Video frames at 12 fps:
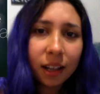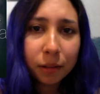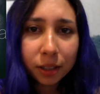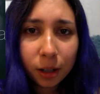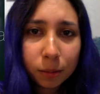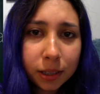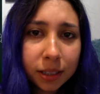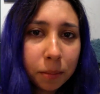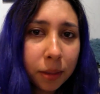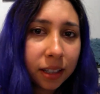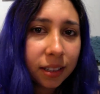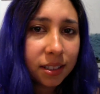I really hope that they
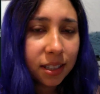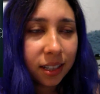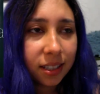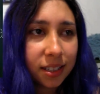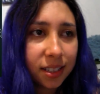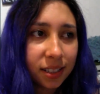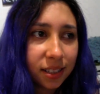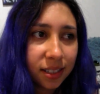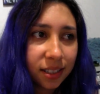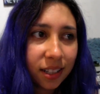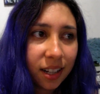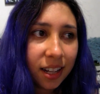make a second
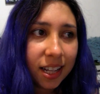season.